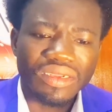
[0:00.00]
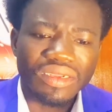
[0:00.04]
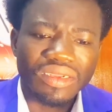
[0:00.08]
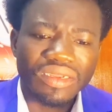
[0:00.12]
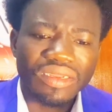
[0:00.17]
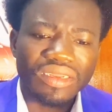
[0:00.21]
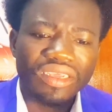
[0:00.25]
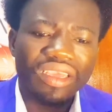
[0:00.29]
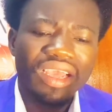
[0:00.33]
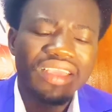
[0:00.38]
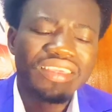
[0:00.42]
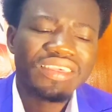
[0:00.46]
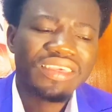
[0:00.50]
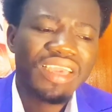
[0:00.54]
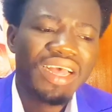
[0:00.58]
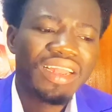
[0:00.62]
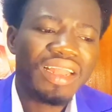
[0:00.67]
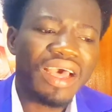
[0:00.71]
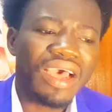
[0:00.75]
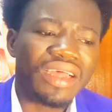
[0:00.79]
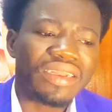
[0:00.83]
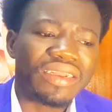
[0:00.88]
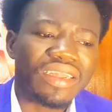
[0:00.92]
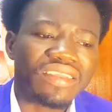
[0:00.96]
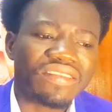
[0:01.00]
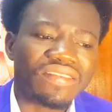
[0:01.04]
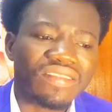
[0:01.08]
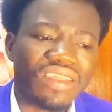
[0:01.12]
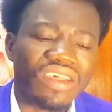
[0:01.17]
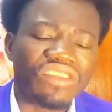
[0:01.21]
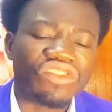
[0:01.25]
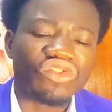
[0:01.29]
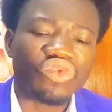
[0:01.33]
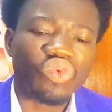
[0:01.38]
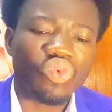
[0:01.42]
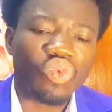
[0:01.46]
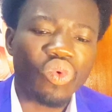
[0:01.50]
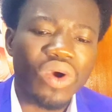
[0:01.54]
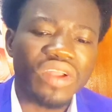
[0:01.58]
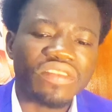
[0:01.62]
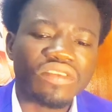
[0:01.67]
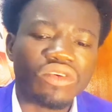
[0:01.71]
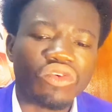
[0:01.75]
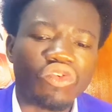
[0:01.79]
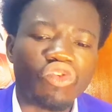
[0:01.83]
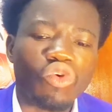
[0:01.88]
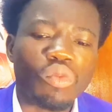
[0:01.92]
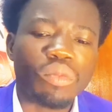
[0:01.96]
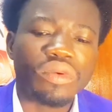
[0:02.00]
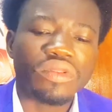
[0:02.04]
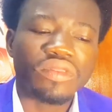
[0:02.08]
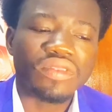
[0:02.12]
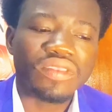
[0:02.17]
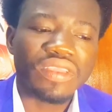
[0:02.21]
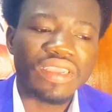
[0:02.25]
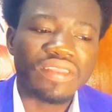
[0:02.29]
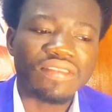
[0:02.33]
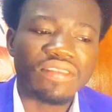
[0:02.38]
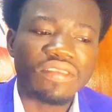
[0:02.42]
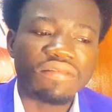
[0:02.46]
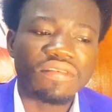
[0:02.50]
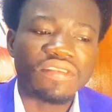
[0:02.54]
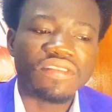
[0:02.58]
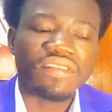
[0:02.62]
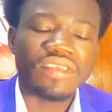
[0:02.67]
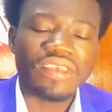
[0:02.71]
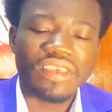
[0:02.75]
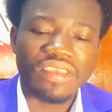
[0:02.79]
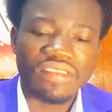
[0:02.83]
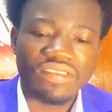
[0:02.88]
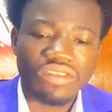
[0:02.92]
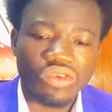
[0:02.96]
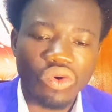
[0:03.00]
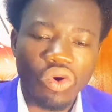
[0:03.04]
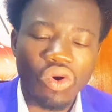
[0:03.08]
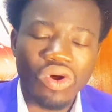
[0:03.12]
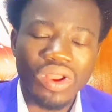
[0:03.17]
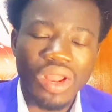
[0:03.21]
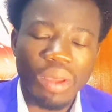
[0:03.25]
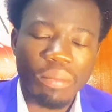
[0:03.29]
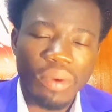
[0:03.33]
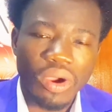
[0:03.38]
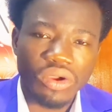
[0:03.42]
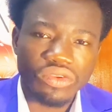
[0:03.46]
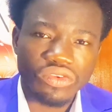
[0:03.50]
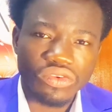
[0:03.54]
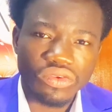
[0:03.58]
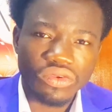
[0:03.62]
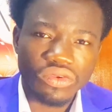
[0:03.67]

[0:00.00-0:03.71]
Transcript: The child understands what commutativity is all about.